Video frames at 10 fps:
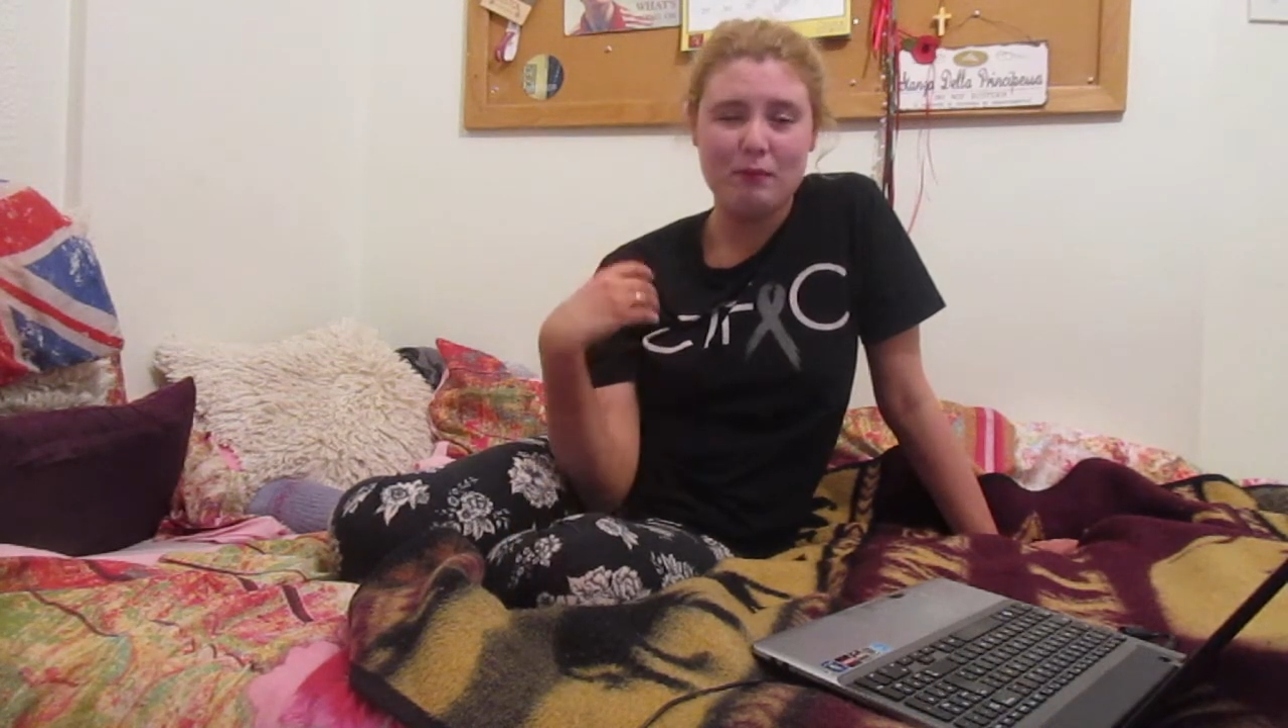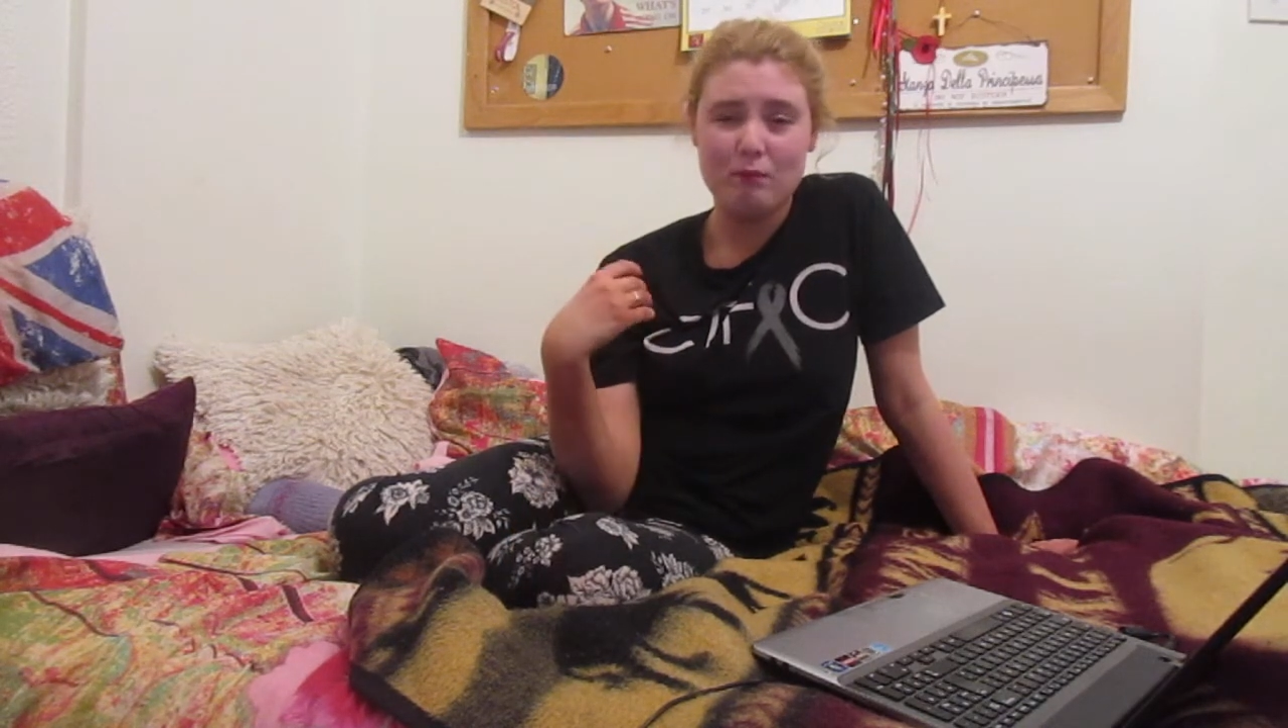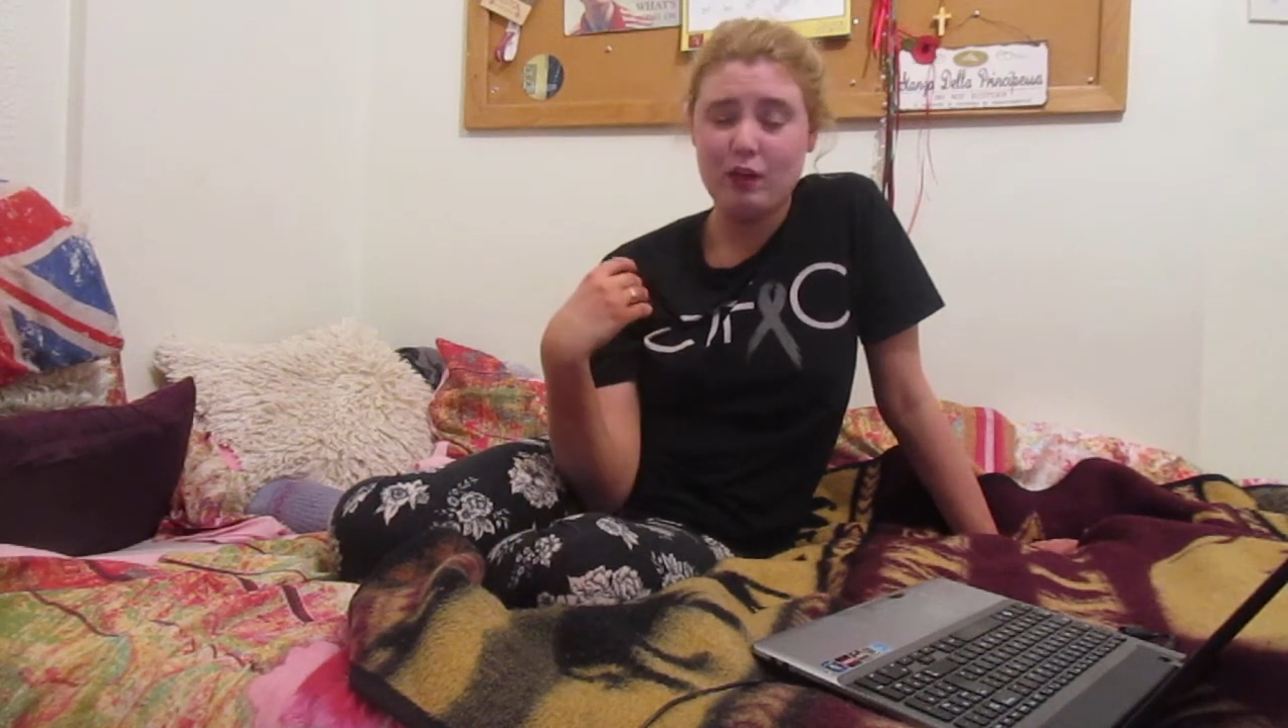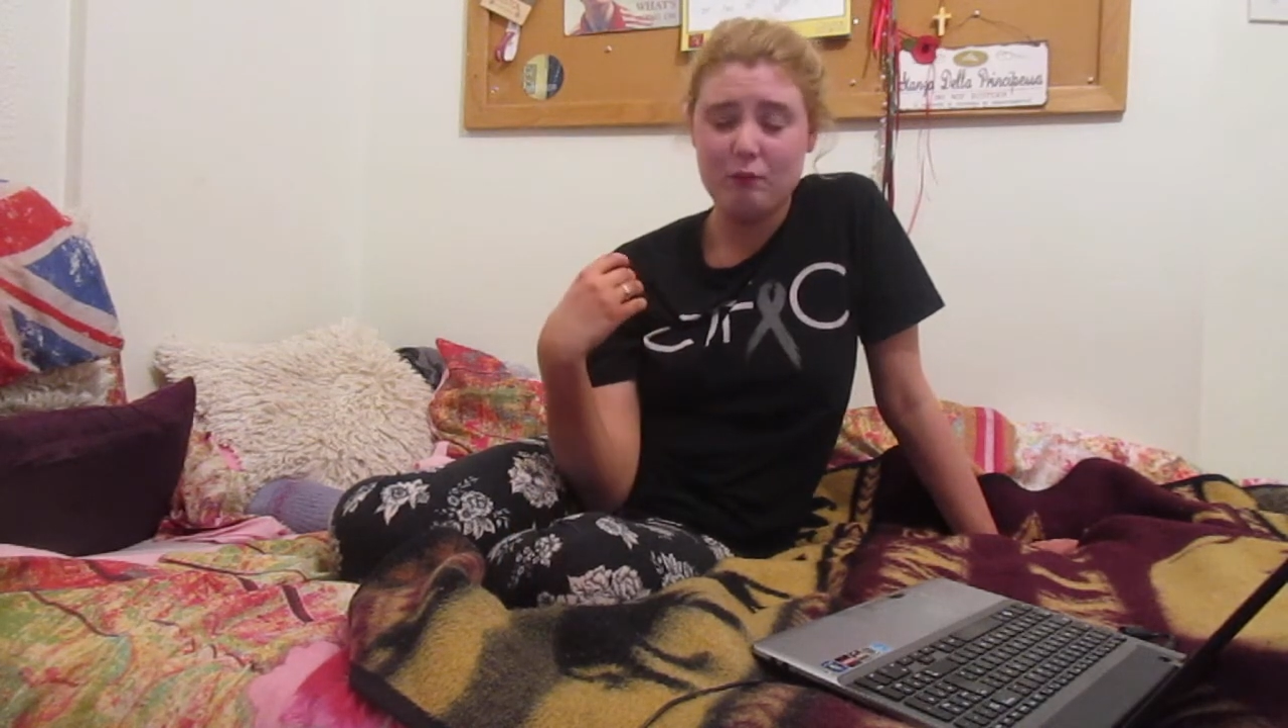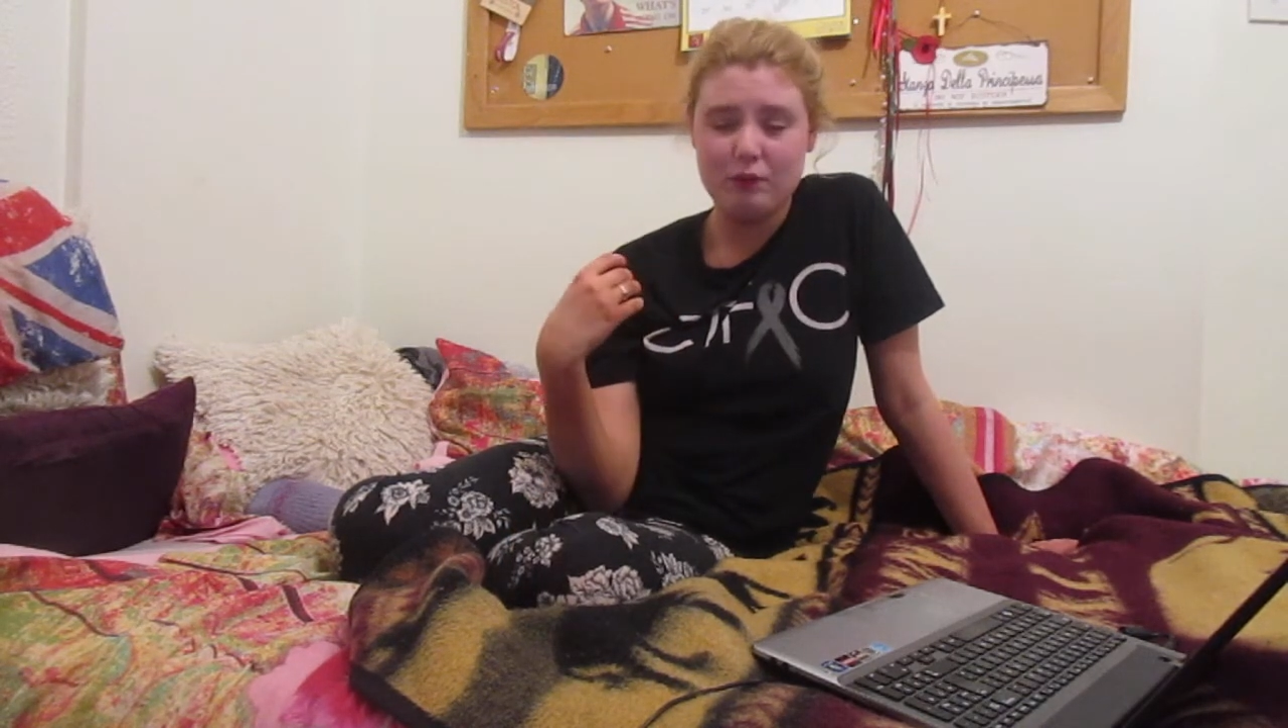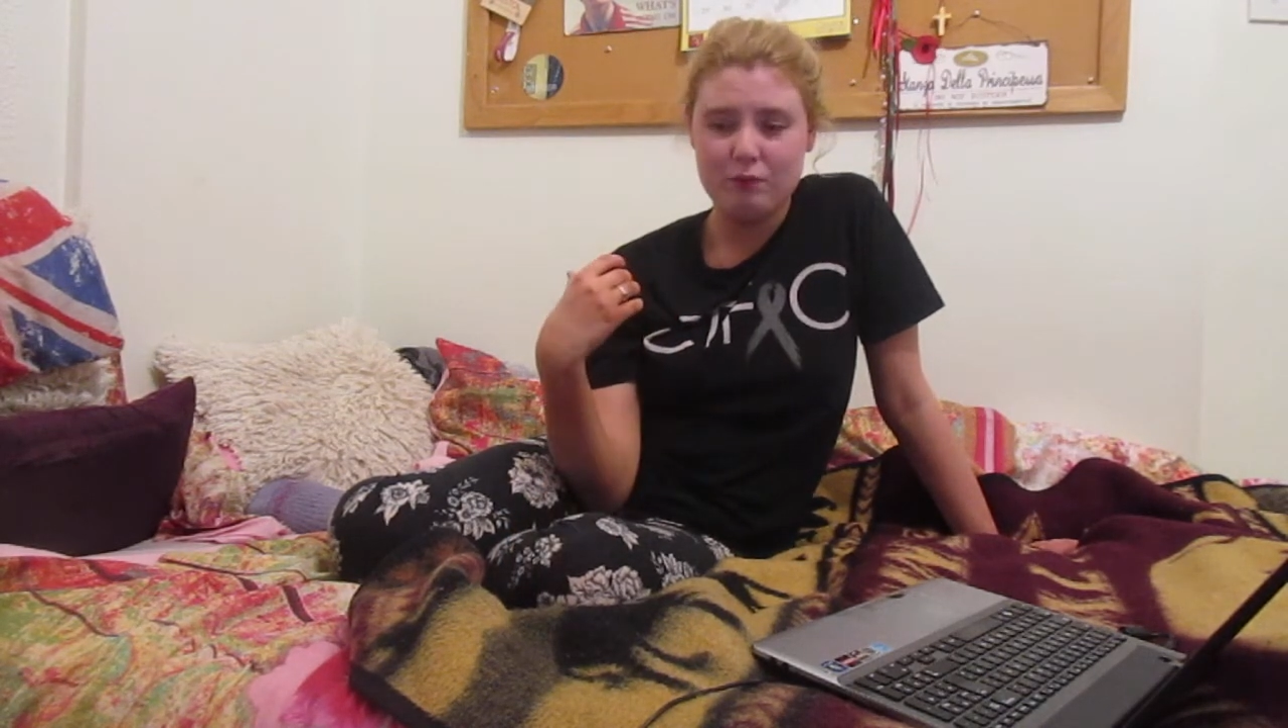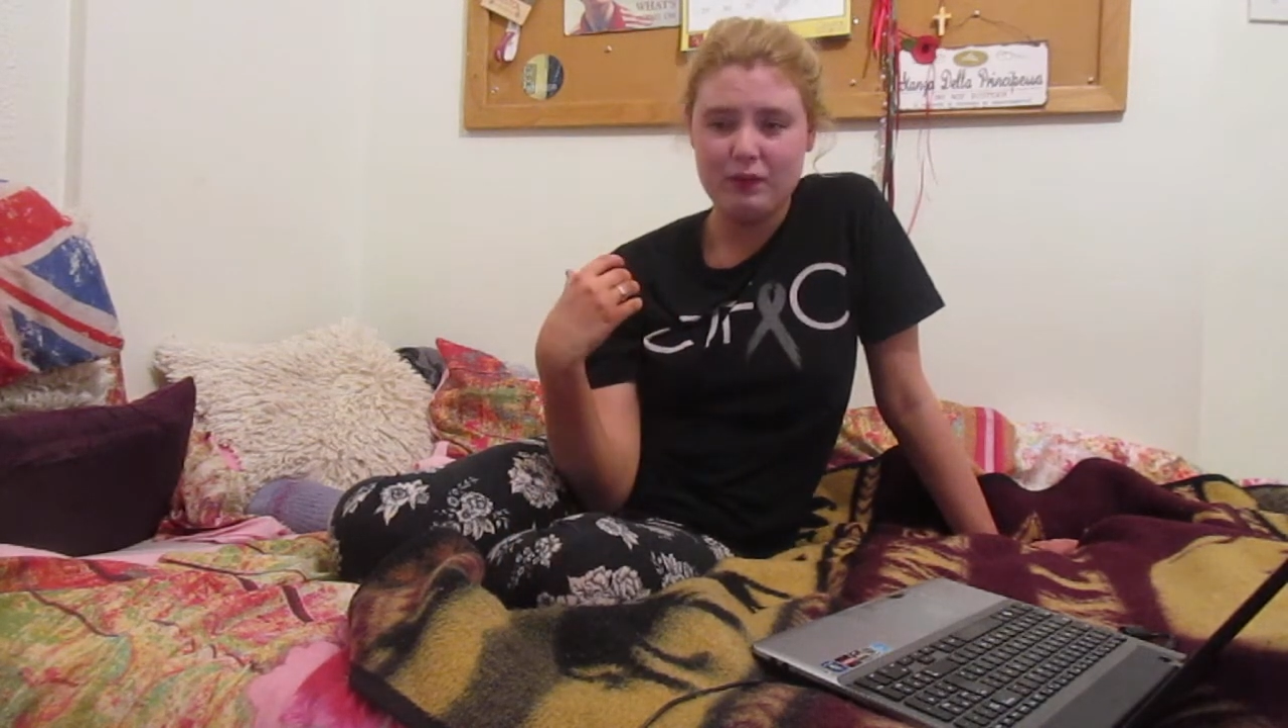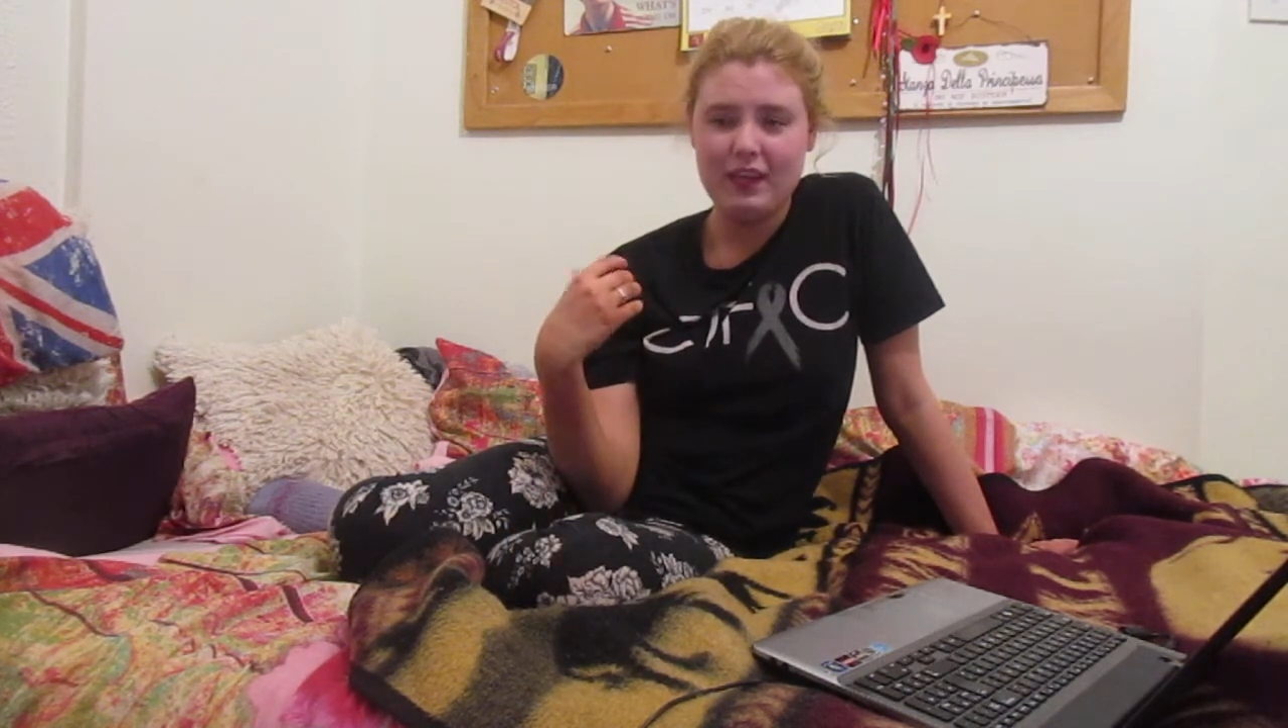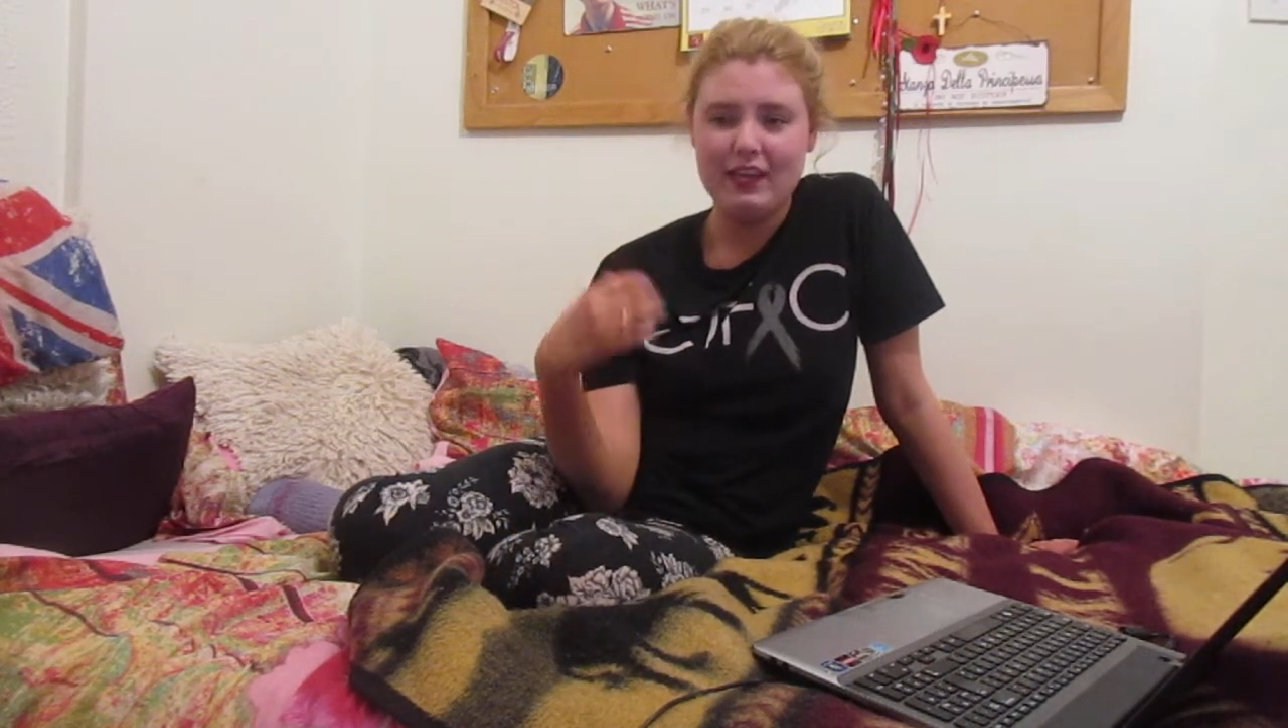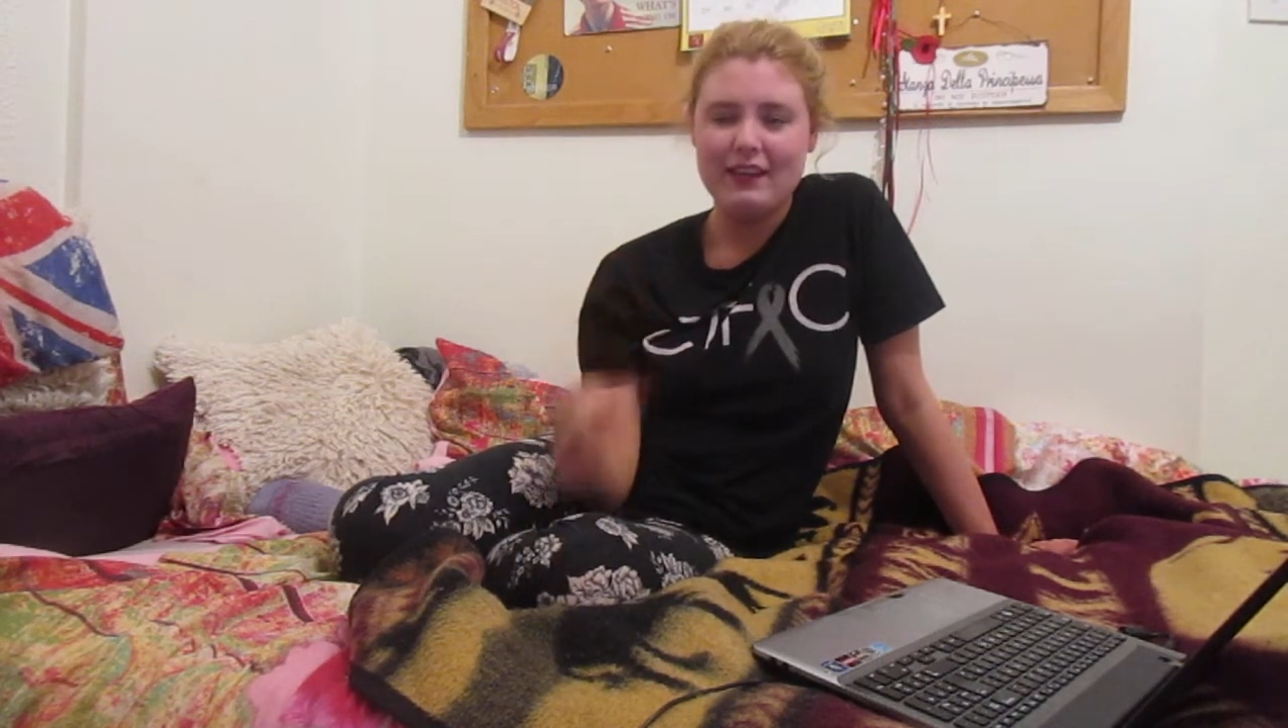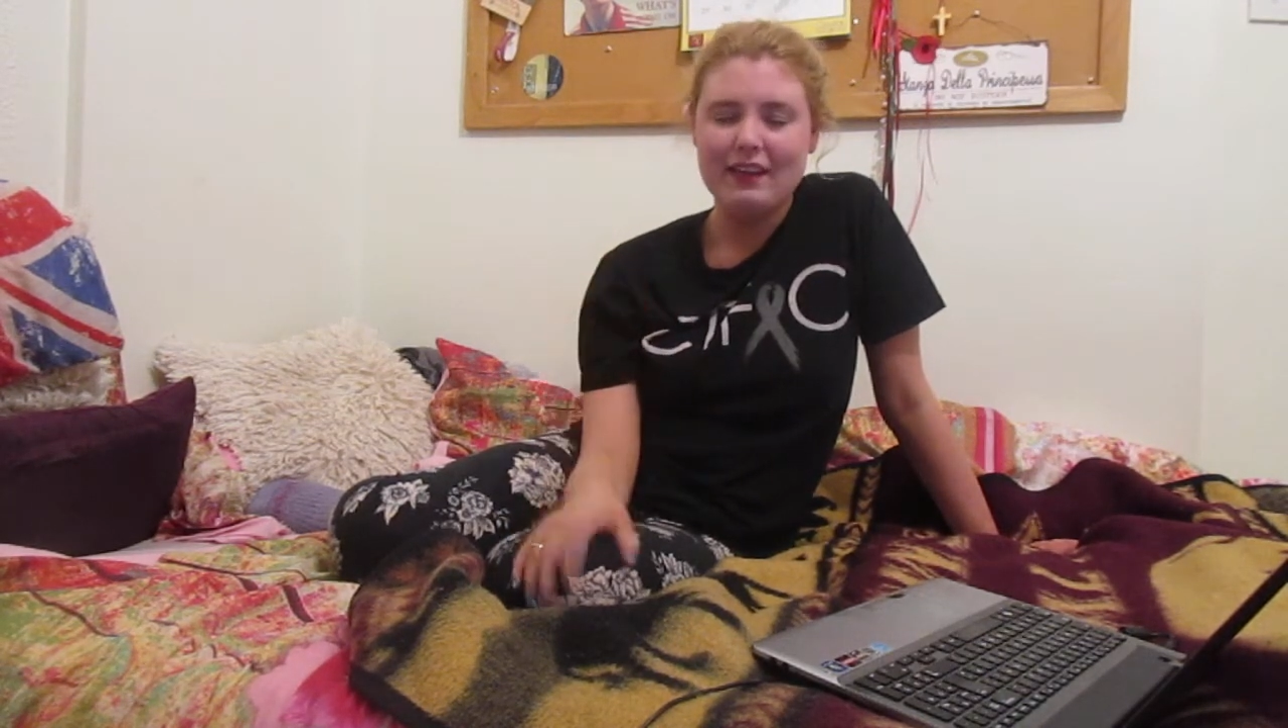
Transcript: would be